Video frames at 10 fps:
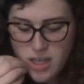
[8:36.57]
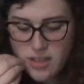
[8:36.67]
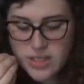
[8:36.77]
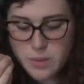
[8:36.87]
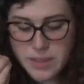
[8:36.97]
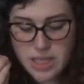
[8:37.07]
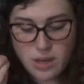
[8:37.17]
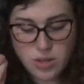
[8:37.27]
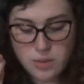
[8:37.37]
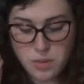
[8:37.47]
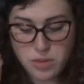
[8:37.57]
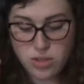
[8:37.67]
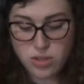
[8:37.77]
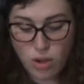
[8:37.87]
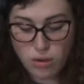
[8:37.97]
These potato chips were
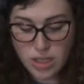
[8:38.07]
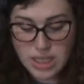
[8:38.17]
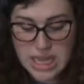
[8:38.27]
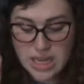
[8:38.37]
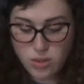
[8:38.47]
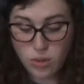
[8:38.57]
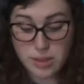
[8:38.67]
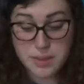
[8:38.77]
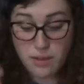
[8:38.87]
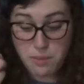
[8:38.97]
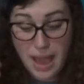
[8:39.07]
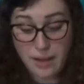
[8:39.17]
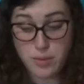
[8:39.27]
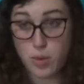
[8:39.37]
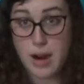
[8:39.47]
so good, he had to hold himself back
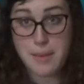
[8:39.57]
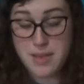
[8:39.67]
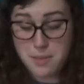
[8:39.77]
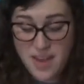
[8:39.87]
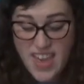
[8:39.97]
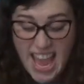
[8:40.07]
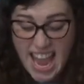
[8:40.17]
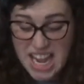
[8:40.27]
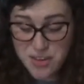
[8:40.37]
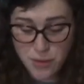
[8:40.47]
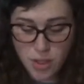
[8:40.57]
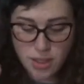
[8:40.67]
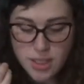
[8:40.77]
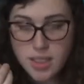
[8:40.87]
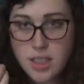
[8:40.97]
from grabbing them by the handful.
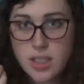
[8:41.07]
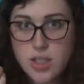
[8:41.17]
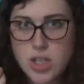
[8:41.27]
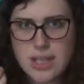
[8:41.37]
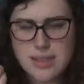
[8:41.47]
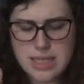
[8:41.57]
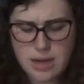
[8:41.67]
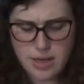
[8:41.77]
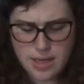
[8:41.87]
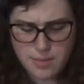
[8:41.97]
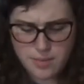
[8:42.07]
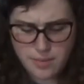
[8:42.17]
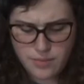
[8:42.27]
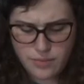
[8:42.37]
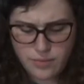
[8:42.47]
Jen stared at him.
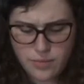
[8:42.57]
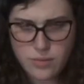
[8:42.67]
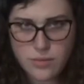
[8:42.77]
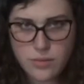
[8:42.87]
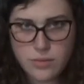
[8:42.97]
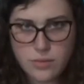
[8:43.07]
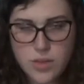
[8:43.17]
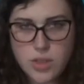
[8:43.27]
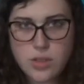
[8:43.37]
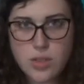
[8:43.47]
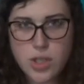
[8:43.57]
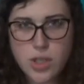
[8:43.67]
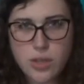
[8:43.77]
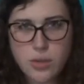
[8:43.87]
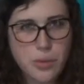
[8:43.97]
Do
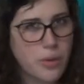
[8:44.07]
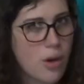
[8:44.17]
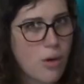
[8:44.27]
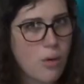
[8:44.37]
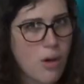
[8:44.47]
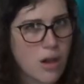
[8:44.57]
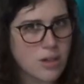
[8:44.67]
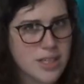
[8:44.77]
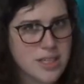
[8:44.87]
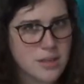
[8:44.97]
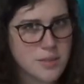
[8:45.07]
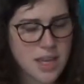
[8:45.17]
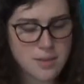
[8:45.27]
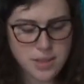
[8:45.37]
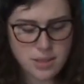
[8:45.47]
you go hungry
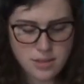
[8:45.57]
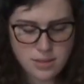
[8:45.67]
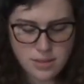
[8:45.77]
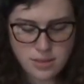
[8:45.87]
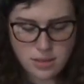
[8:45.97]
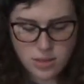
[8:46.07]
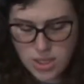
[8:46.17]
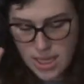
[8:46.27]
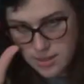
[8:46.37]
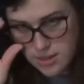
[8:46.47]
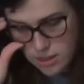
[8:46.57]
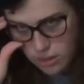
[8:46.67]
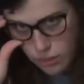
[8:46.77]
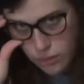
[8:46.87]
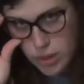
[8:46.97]
sometimes? She asked in a
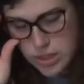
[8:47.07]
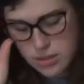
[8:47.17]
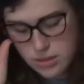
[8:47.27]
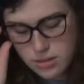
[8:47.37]
low voice.